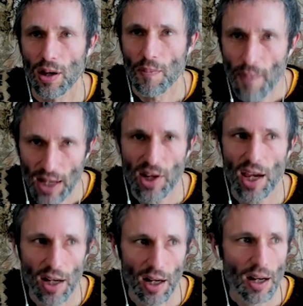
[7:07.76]

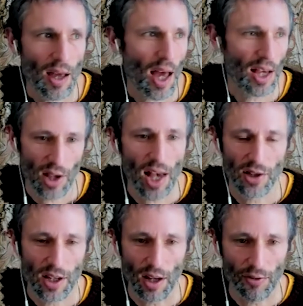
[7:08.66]
maintain it as as
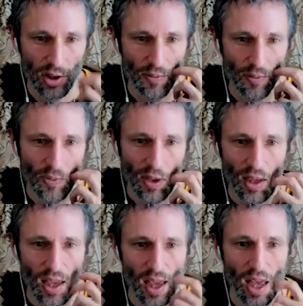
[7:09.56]
a gift.
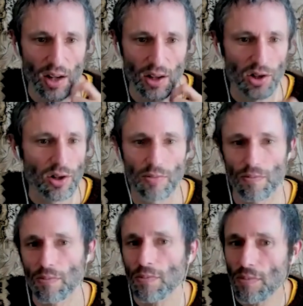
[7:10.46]
And
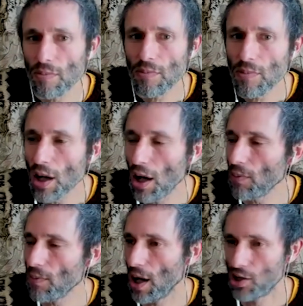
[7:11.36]
you
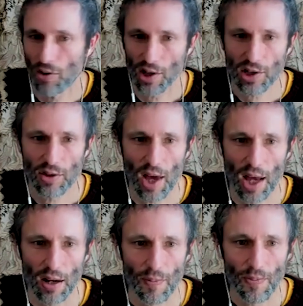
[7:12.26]
know, I trust
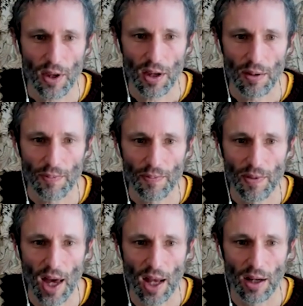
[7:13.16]
that
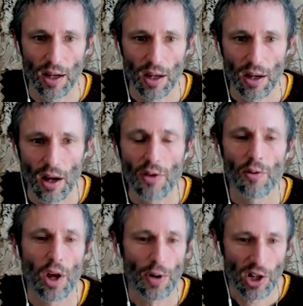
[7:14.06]
that
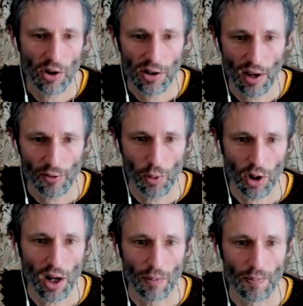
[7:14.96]
the return gift will
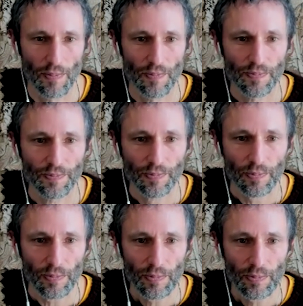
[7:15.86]
come.
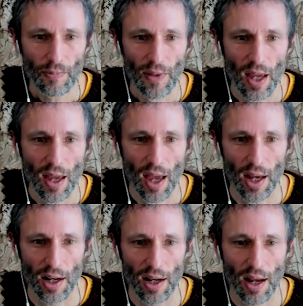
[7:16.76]

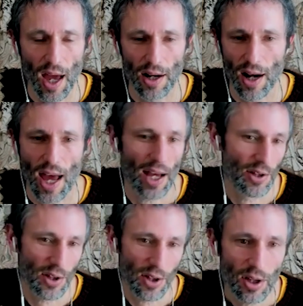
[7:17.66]
And it, and it
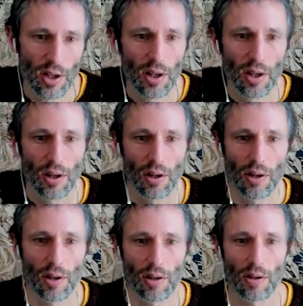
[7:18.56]
has.
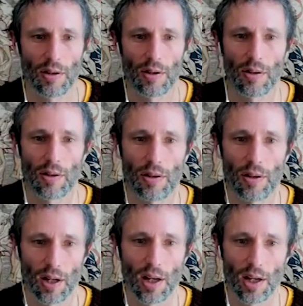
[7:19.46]
Mm-hmm.
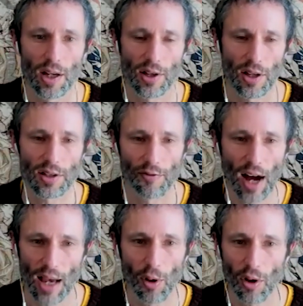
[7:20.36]
Yeah, it is. It's a
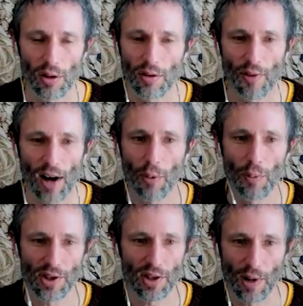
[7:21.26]
viable viable
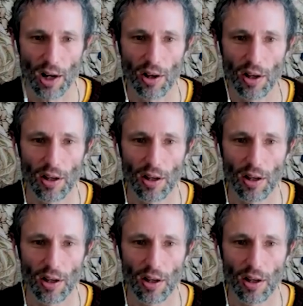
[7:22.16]
business model.